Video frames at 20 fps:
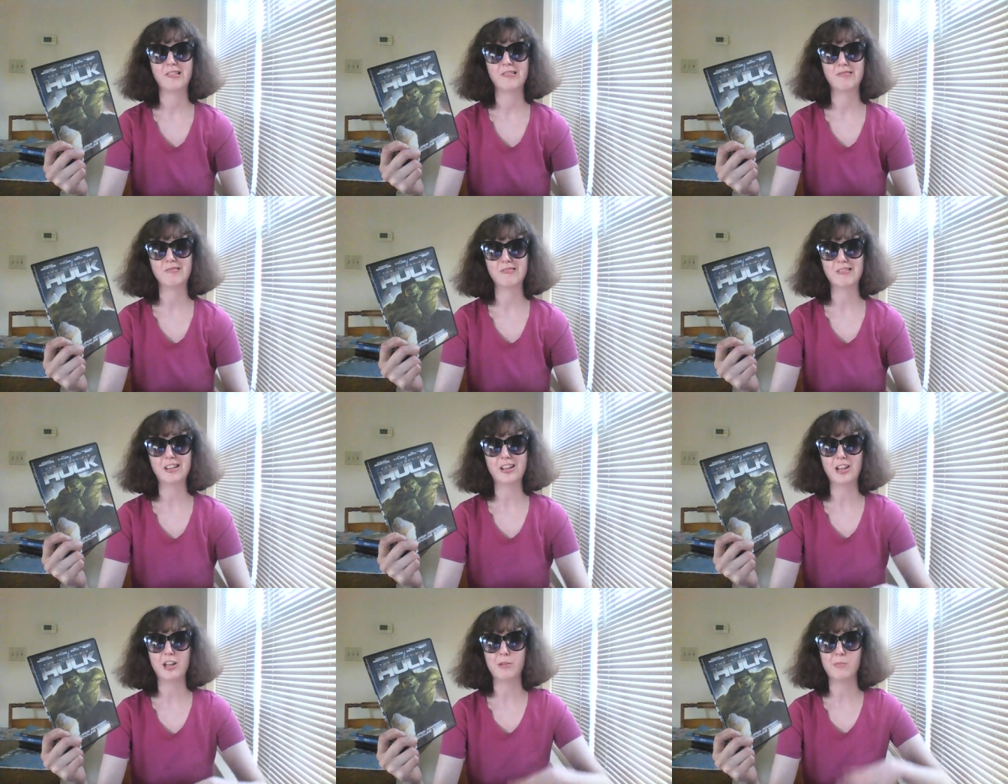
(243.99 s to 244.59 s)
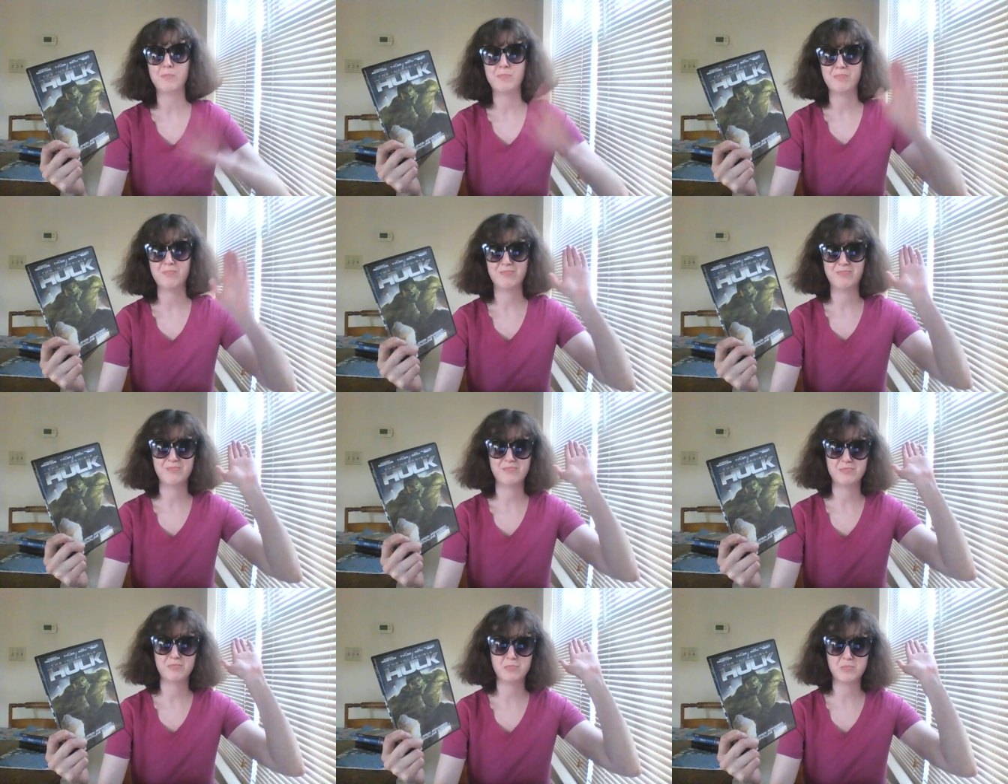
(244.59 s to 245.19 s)
Well,
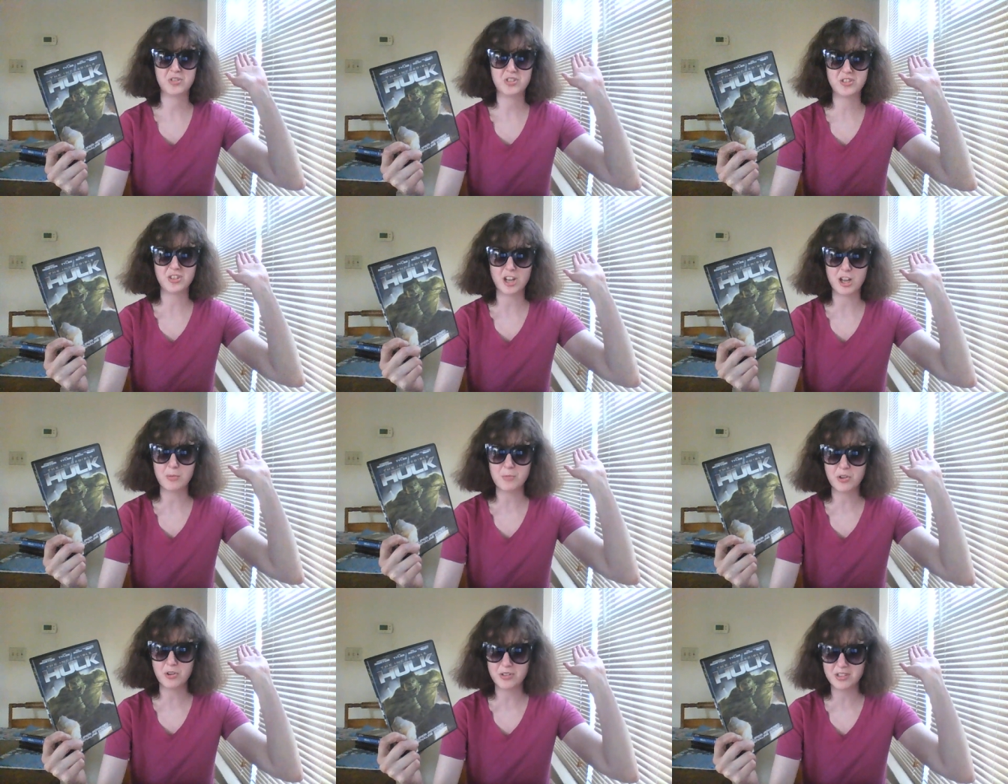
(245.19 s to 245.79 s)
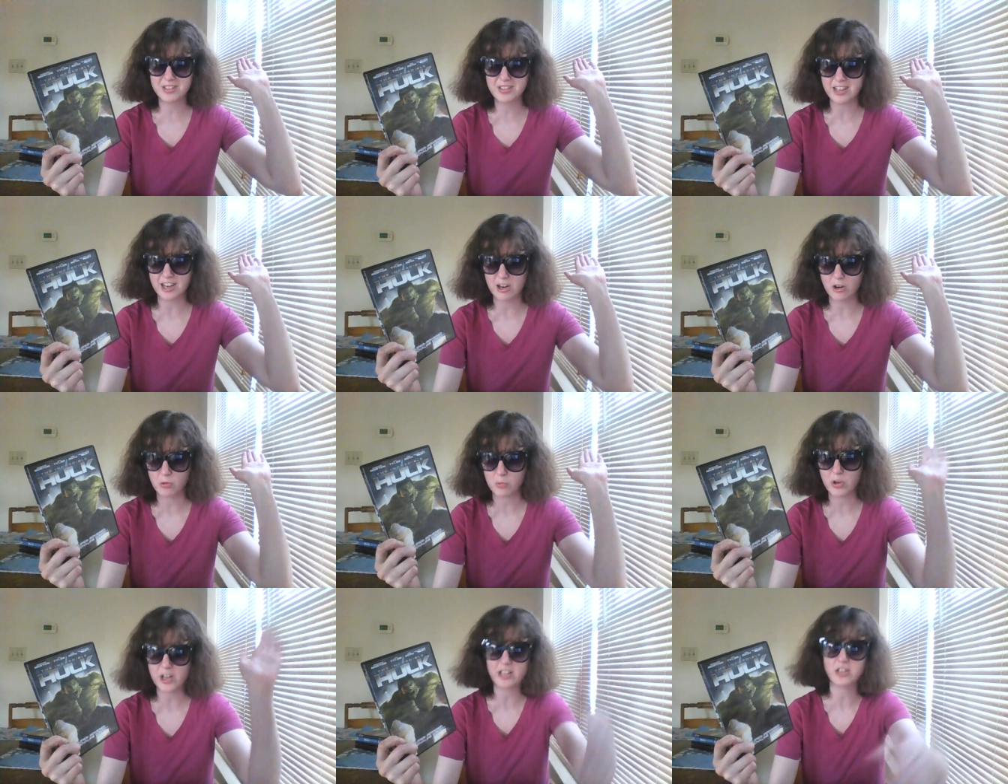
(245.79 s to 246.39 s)
some movies that
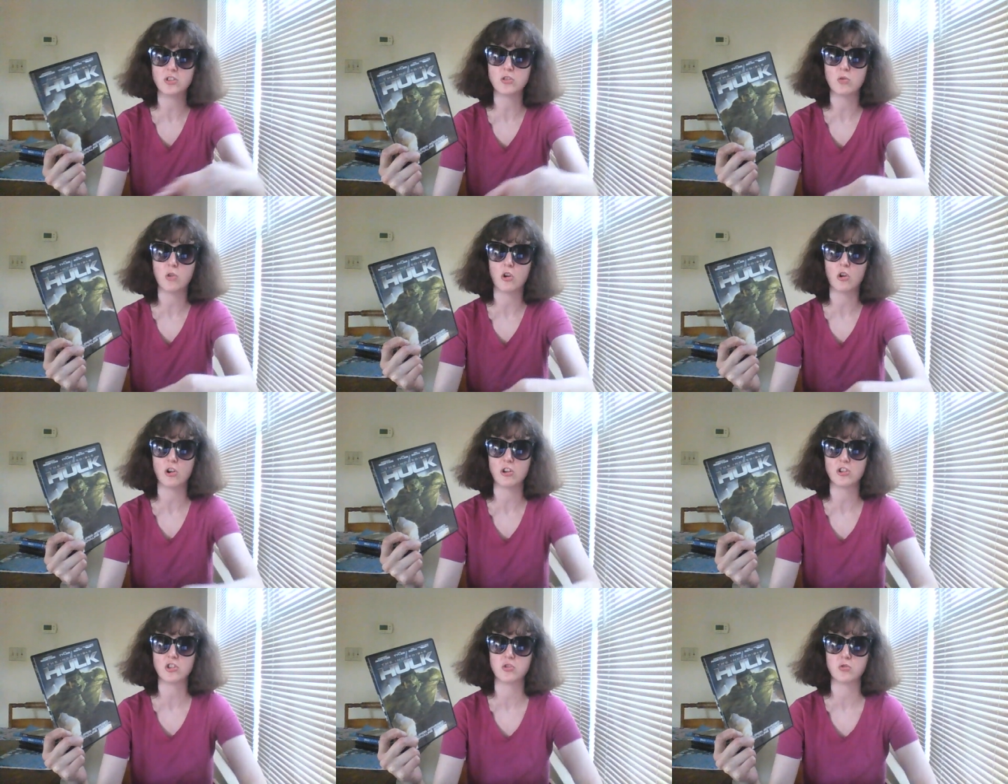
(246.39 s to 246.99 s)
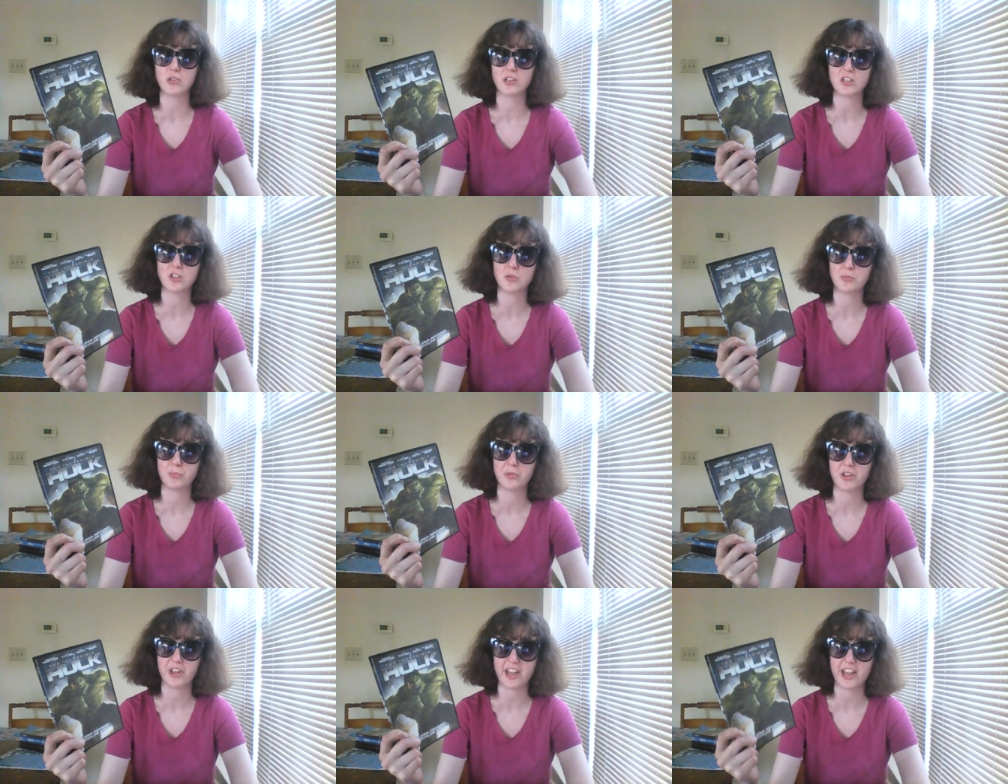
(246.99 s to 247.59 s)
are way too hard to
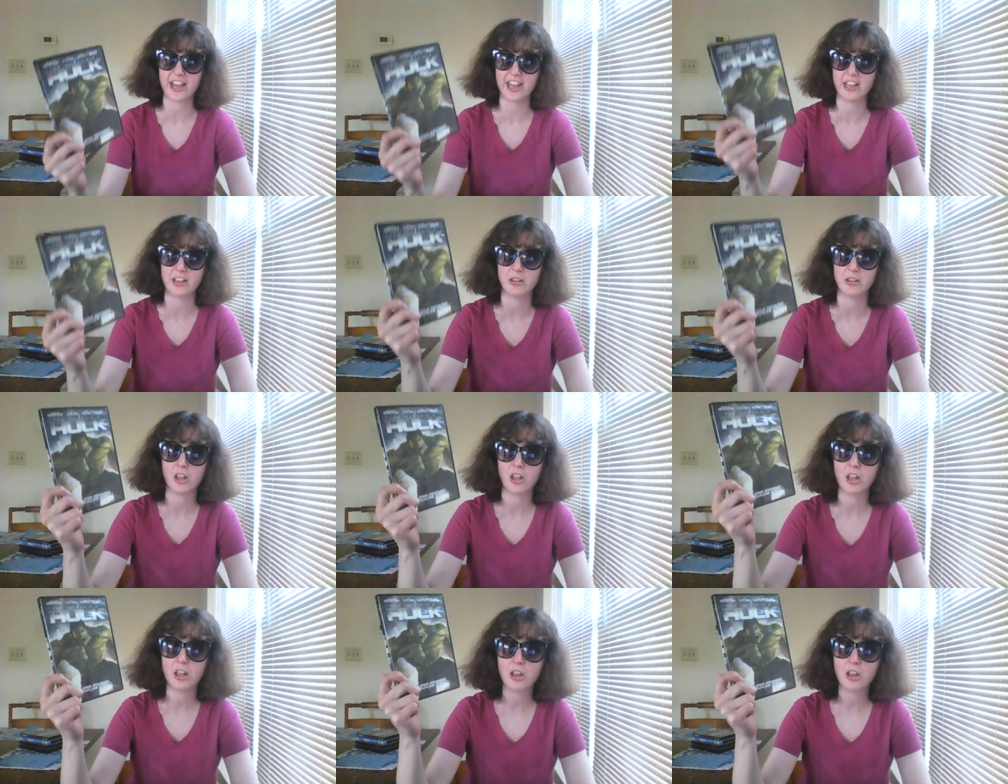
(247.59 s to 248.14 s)
explain,